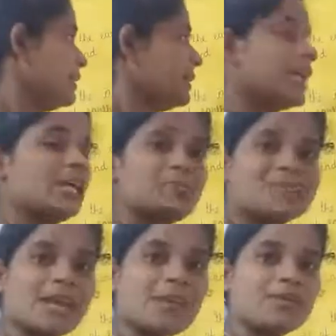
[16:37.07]
Types
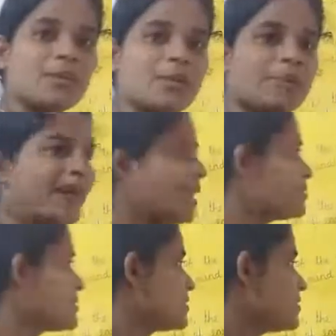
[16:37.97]
of
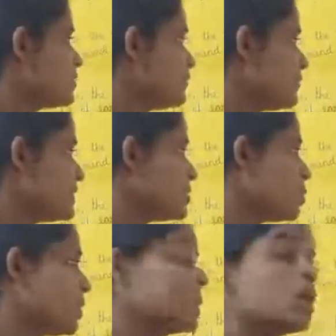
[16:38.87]
maps. First
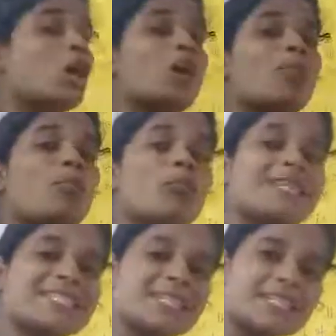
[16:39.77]
one,
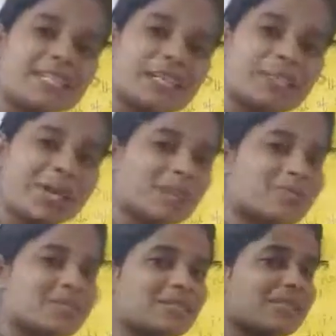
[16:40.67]
political
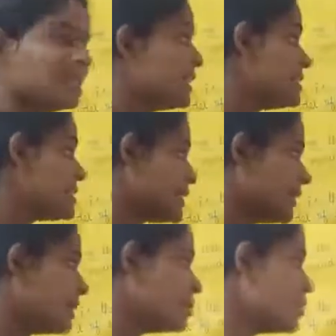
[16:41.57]
maps.
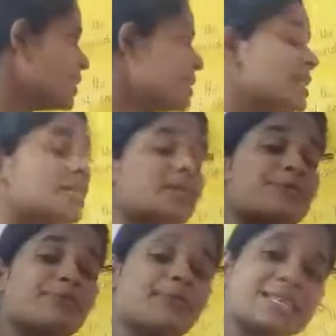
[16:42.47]
Second one,
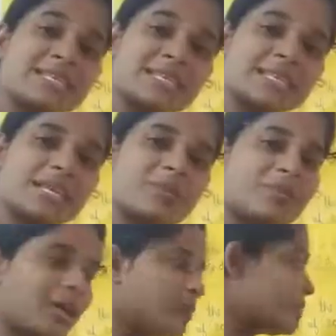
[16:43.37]
physical
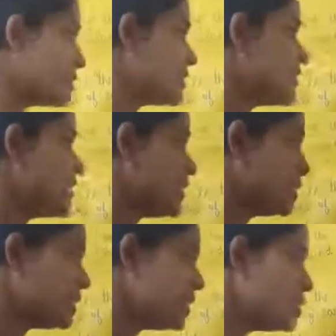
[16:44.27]
maps.
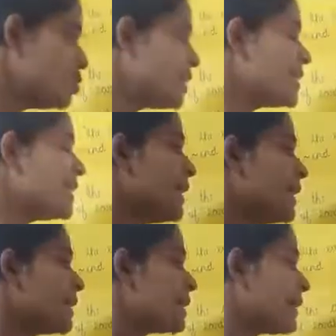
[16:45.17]
Third one,
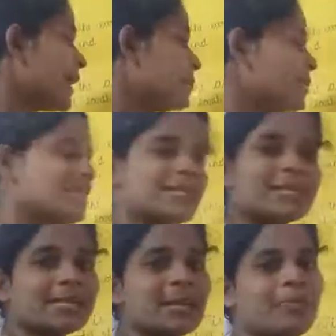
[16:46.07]

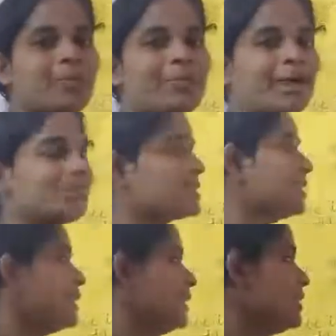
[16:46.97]
climatic maps.
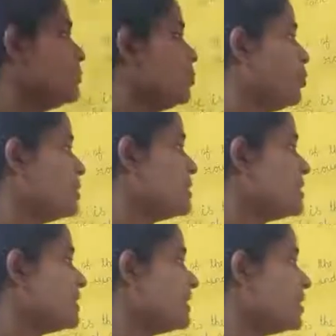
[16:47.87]
In
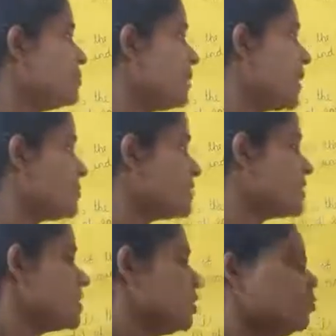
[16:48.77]
political maps,
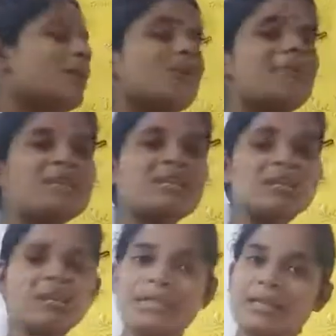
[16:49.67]
what
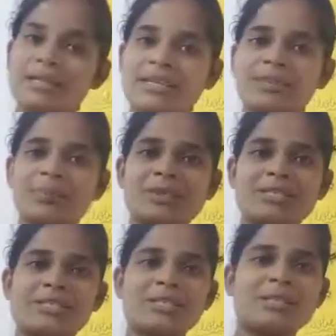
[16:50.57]
we learn in
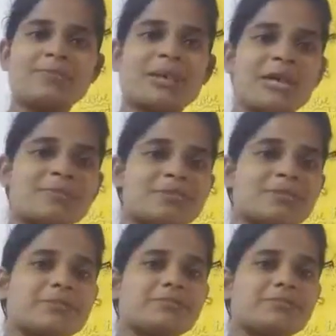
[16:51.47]
political maps?